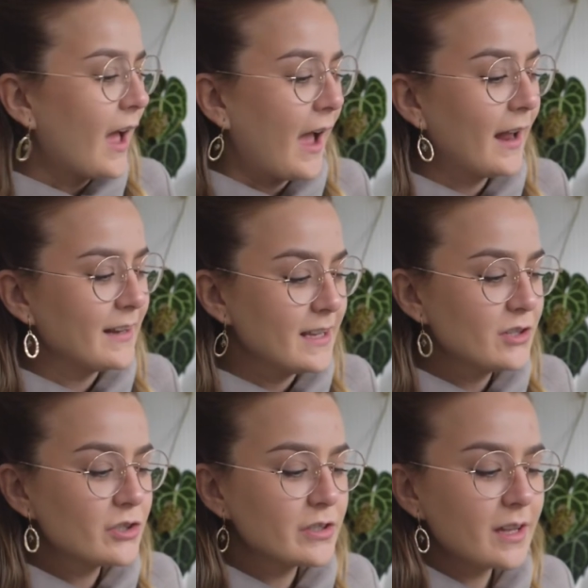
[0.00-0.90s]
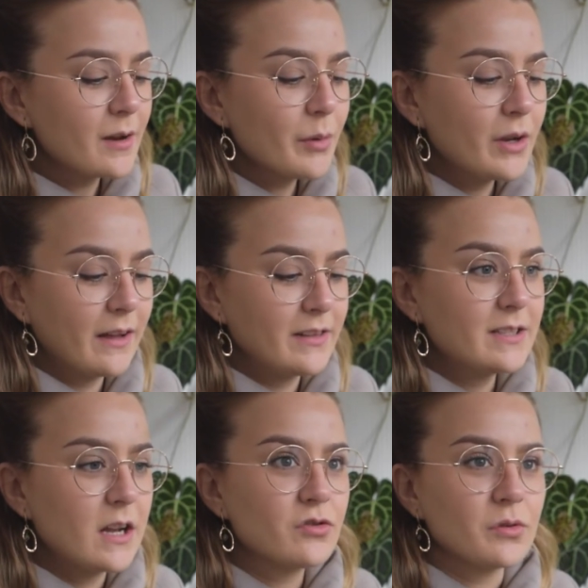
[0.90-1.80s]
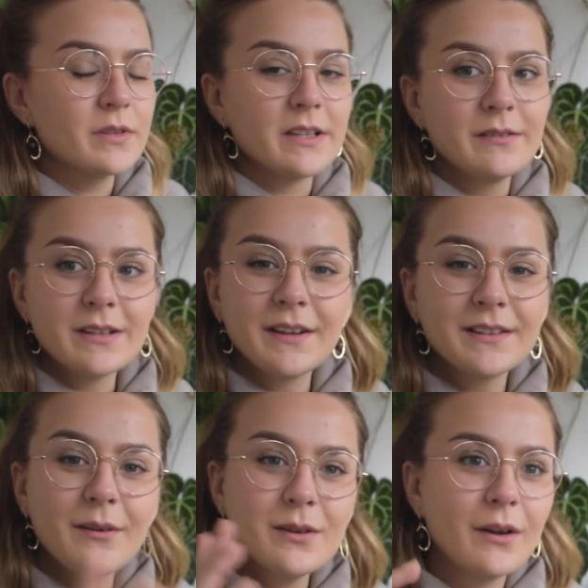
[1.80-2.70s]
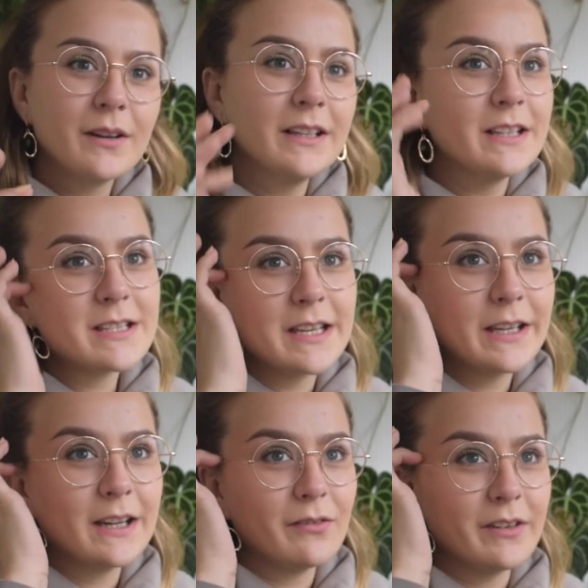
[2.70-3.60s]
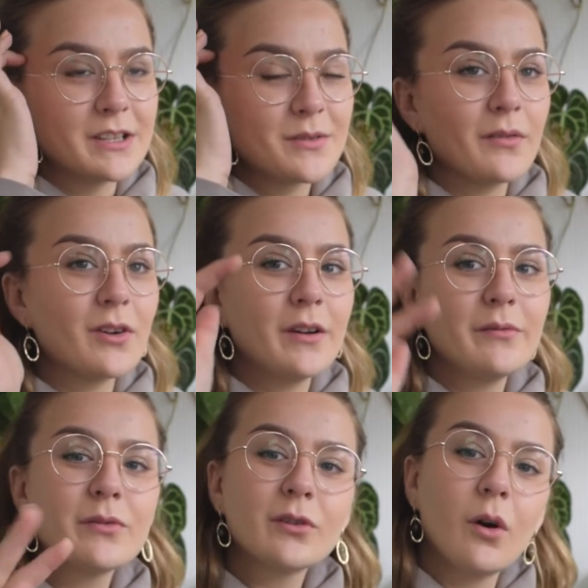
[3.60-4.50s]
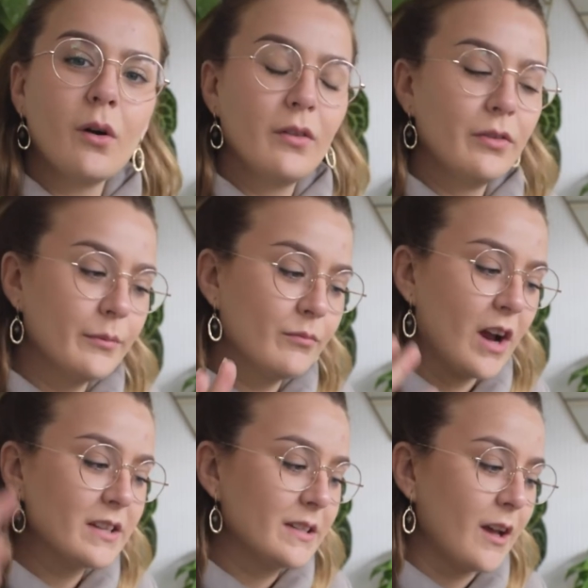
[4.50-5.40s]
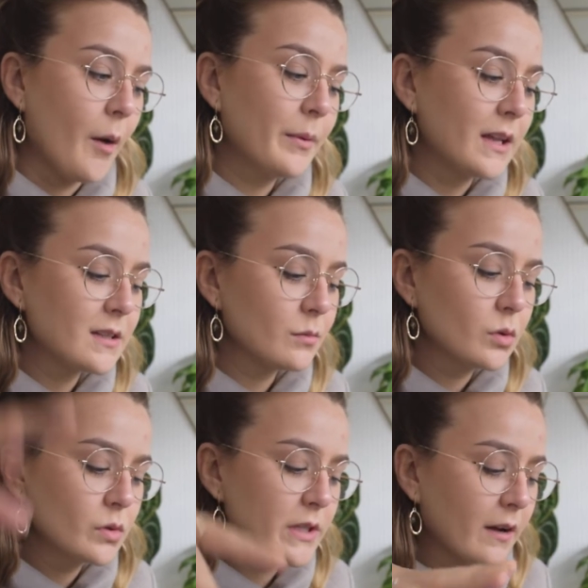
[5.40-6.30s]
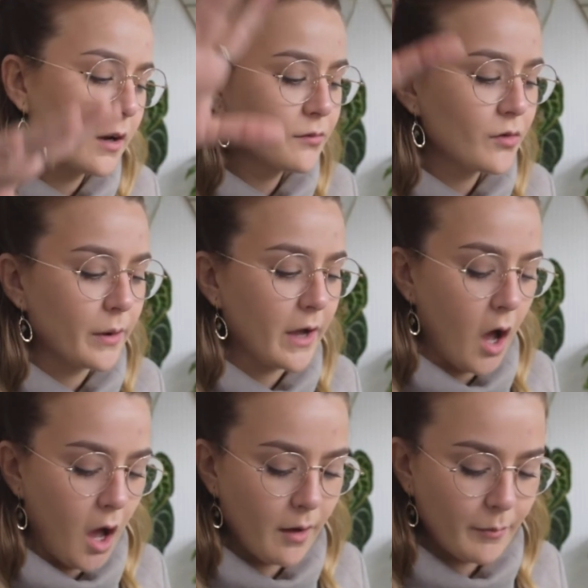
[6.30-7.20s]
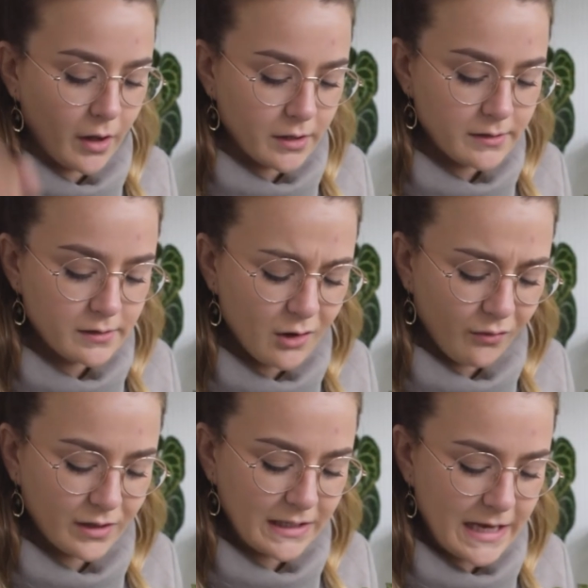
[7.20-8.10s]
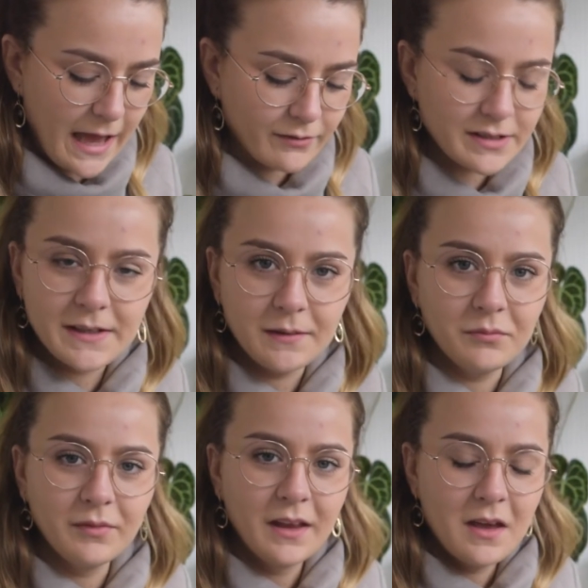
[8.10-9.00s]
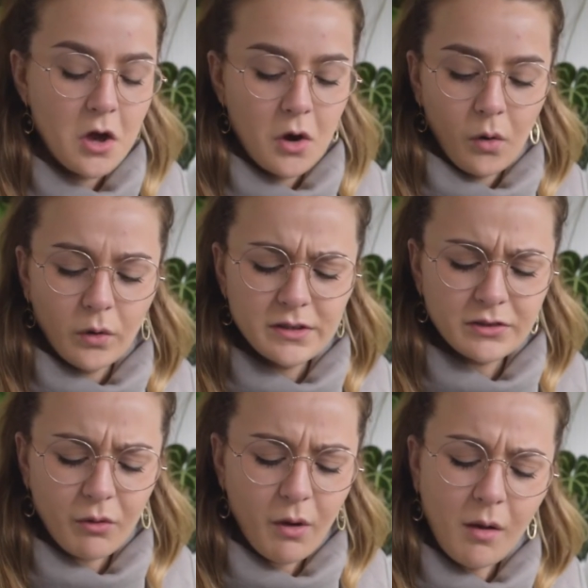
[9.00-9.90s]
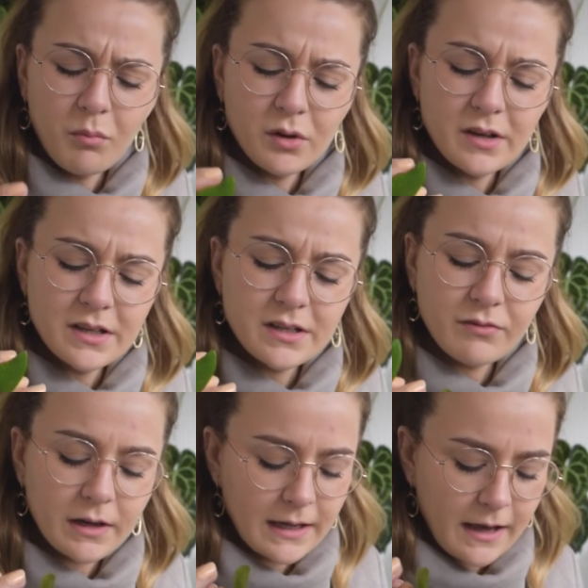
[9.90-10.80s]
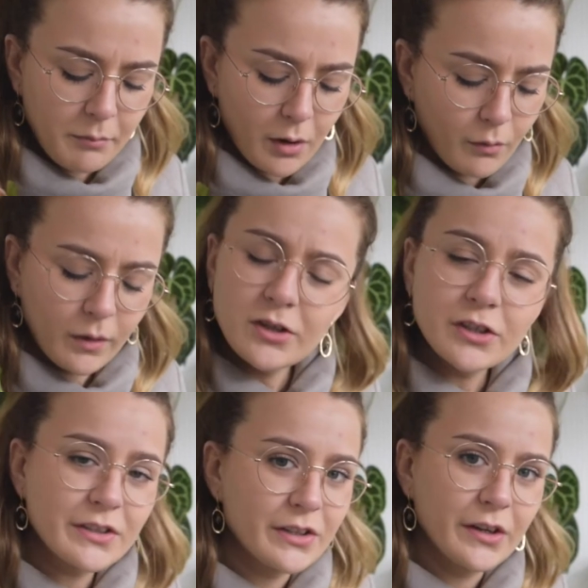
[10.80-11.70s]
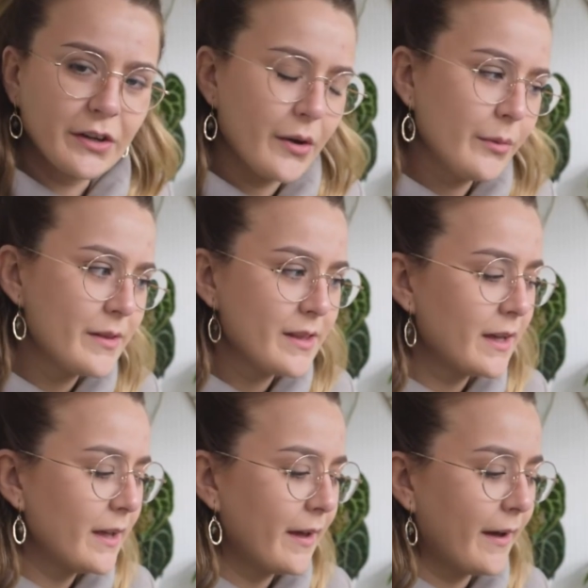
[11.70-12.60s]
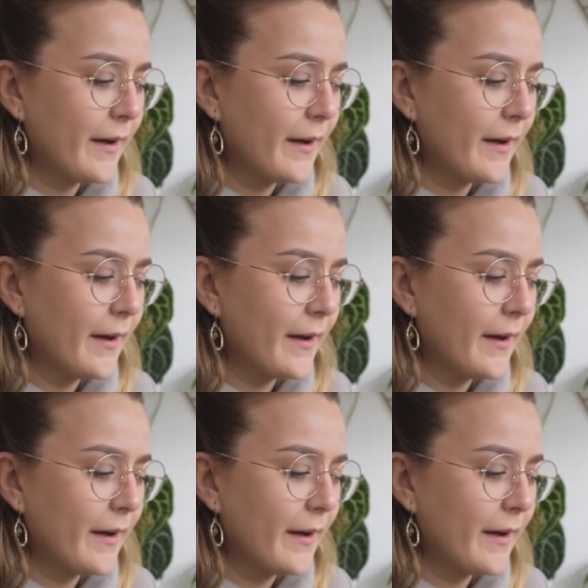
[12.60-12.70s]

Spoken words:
And it's just like putting out these tendrils, and it was like they were going in the sink and everything. So I've kind of got them resting up against the wall. So they're kind of growing up, but I've not really ever seen Hoyas grow upwards really, but we're just gonna go with it.